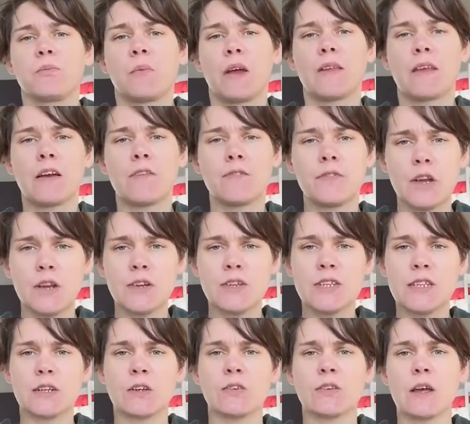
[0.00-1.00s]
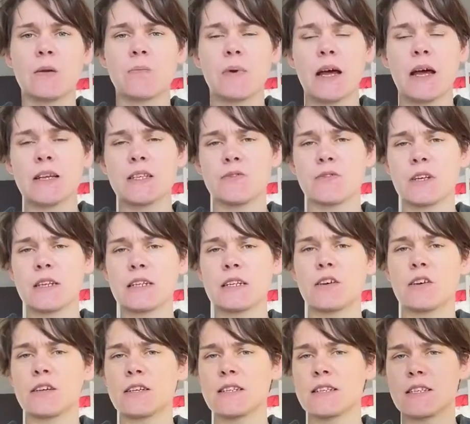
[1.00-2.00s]
and they're floating on their backs really
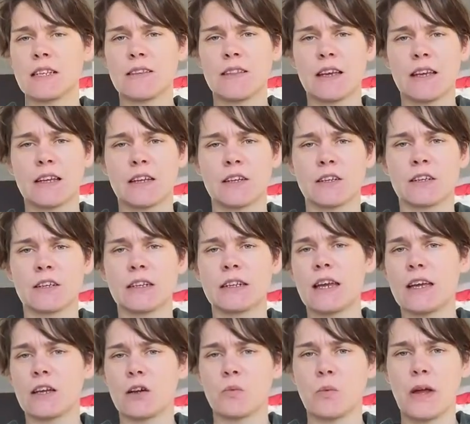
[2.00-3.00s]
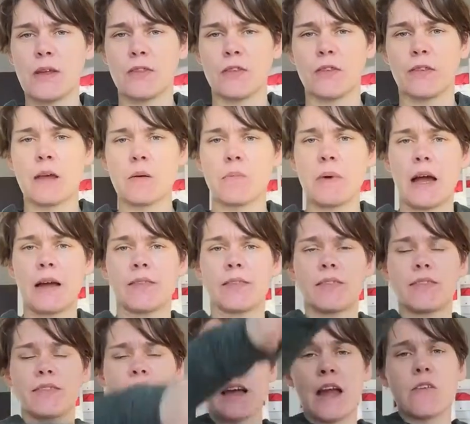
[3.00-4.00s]
nicely, they can kick a width on their back,
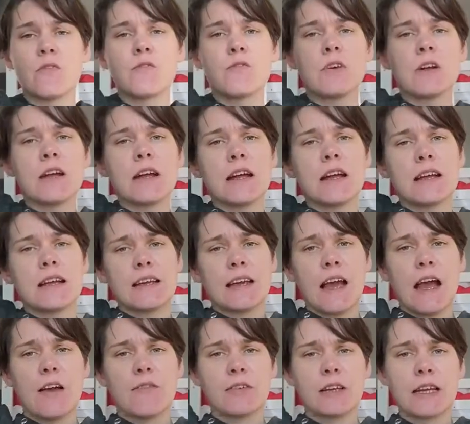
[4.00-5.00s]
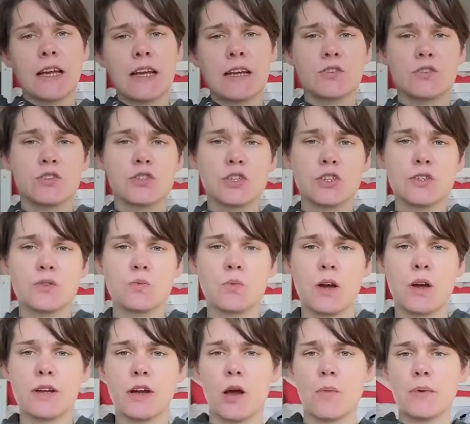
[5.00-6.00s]
then really carefully introduce
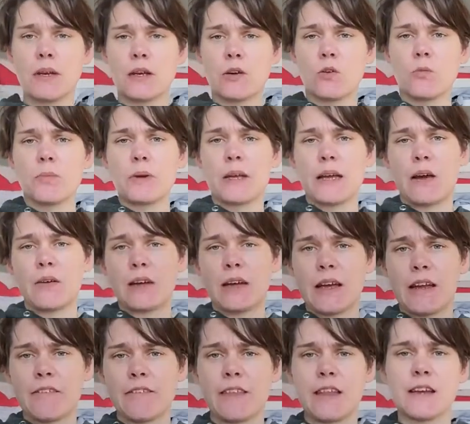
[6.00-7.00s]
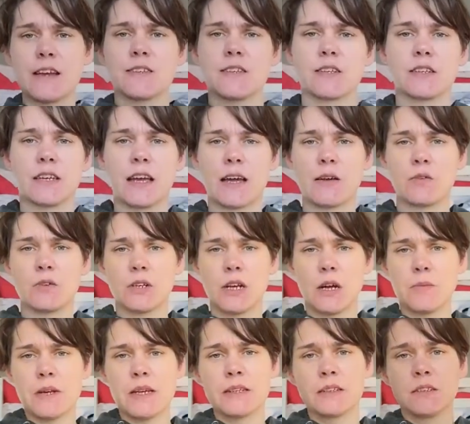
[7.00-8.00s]
one arm, and it will be out here, and that's okay, it will
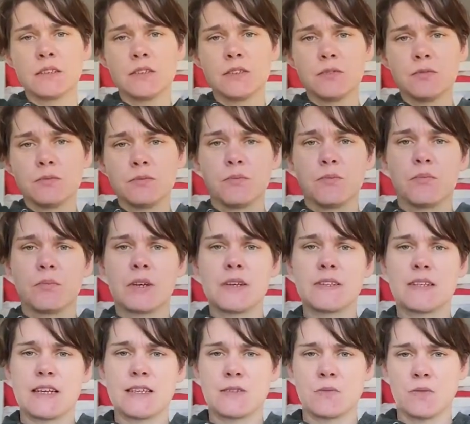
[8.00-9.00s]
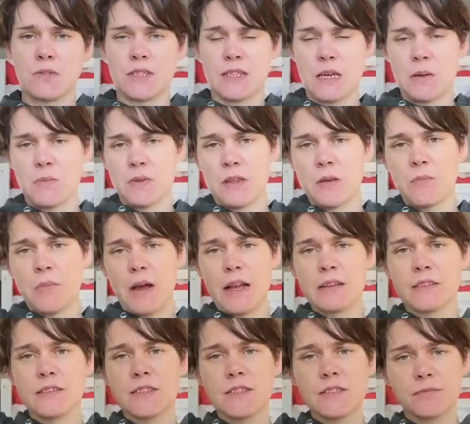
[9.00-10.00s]
come in, because that's what's keeping the
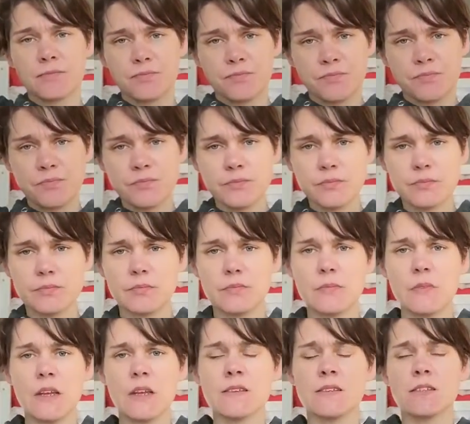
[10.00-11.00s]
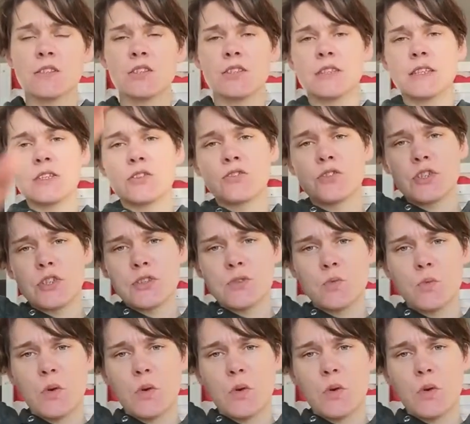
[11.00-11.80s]
balance. So just introduce